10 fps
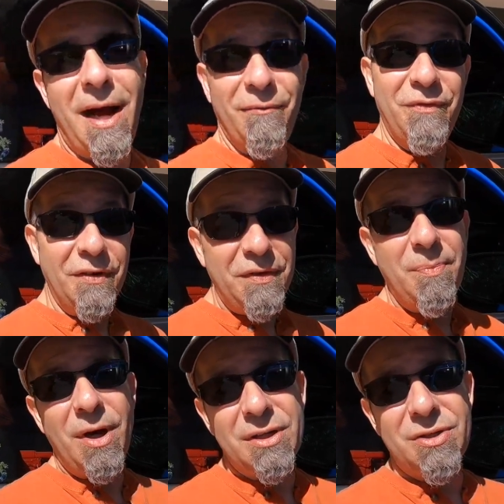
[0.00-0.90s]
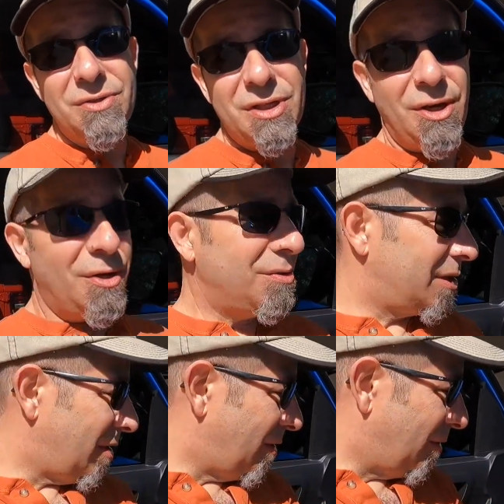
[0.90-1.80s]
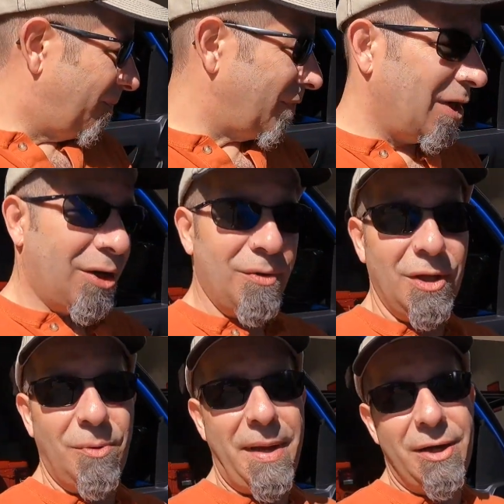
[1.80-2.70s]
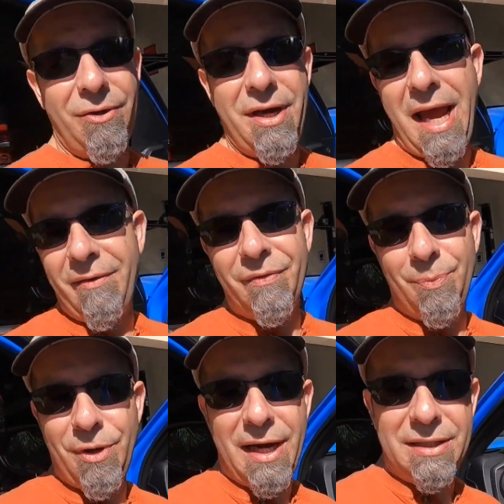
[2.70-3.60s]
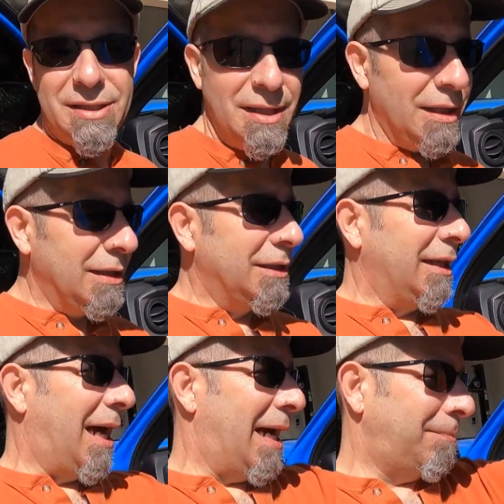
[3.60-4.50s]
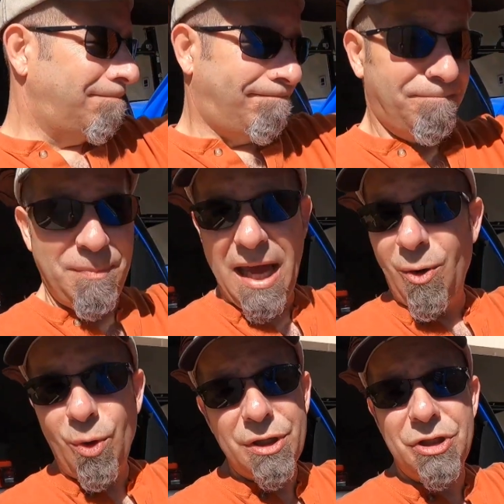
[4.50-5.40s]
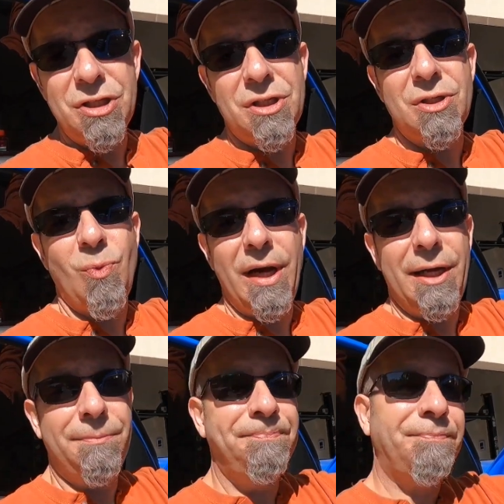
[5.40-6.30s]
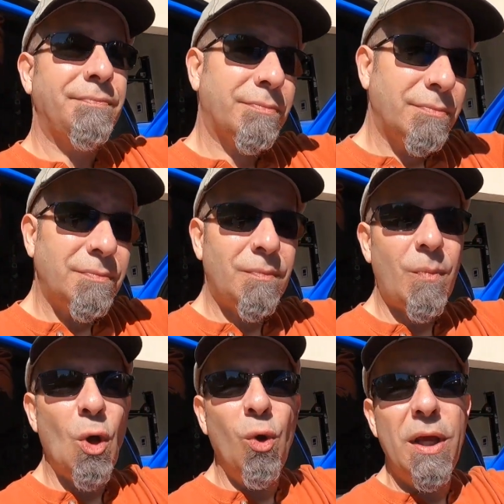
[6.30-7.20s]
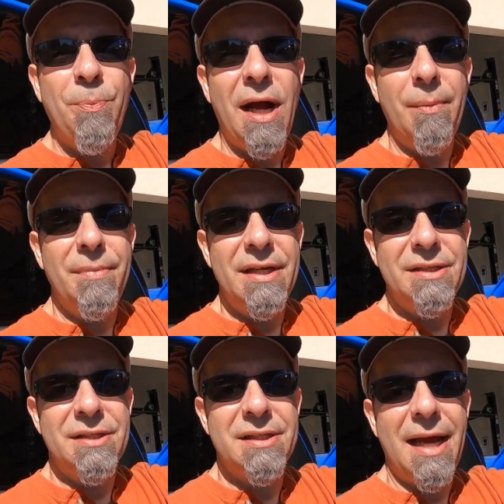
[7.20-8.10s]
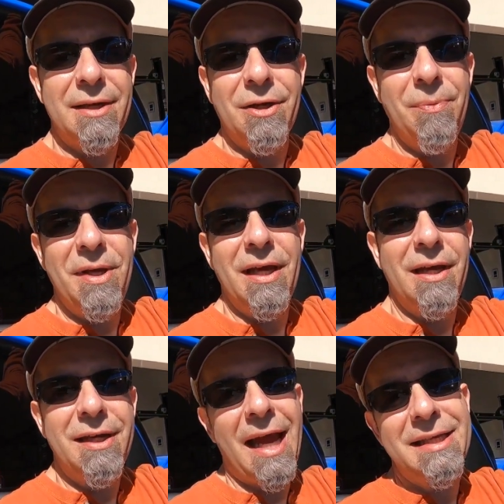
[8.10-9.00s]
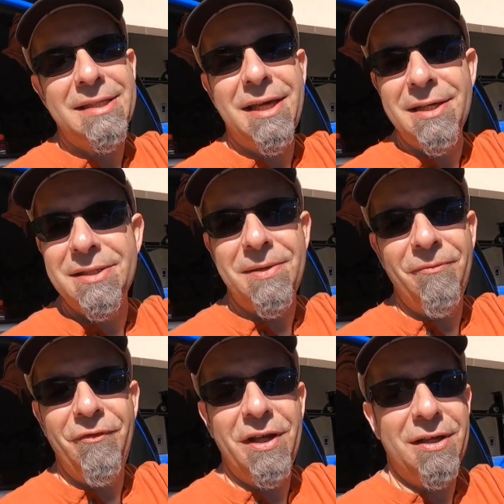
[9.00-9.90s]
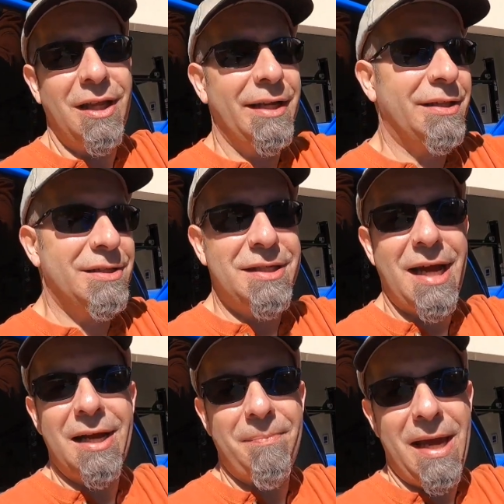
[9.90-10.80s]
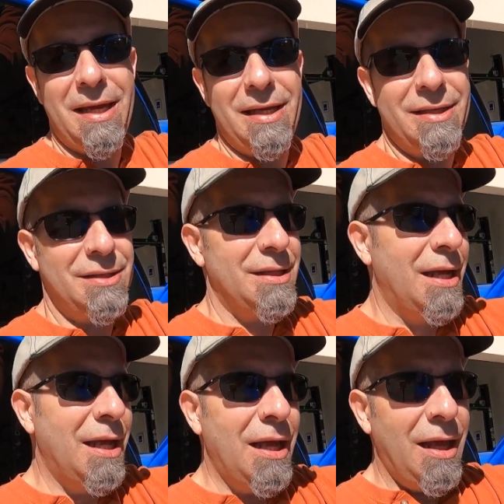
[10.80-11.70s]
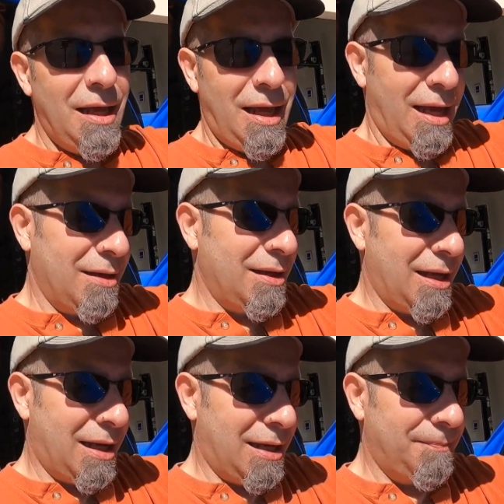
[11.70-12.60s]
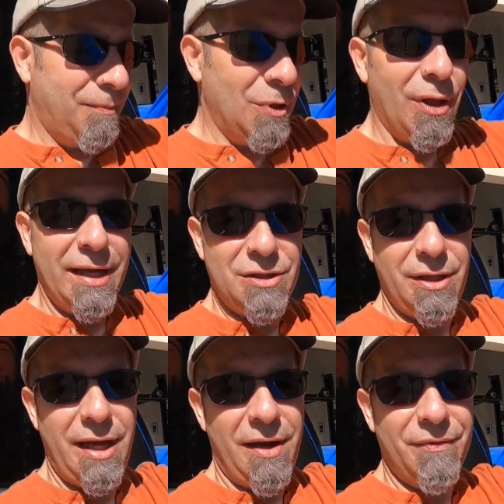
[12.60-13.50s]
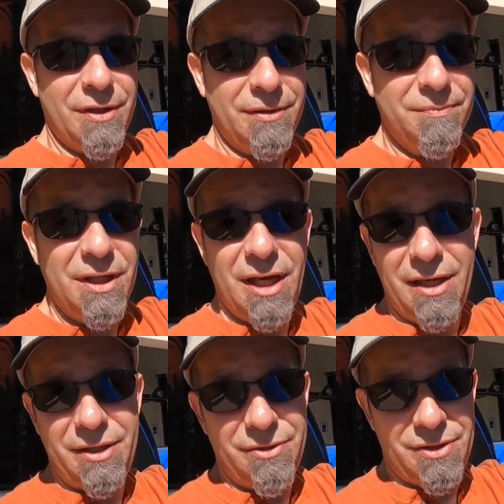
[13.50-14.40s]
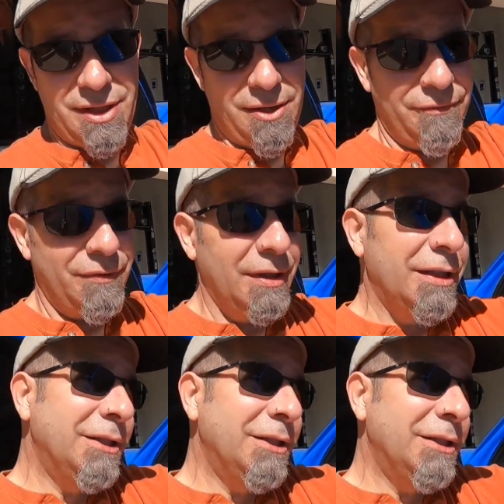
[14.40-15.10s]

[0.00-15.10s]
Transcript: about 50 bucks or so, so, you know, a little better than half the price. Uh, it works just as well. Only problem is it's not going to be a nice custom fit like the stock mat is. And uh, you'll actually have to cut it yourself.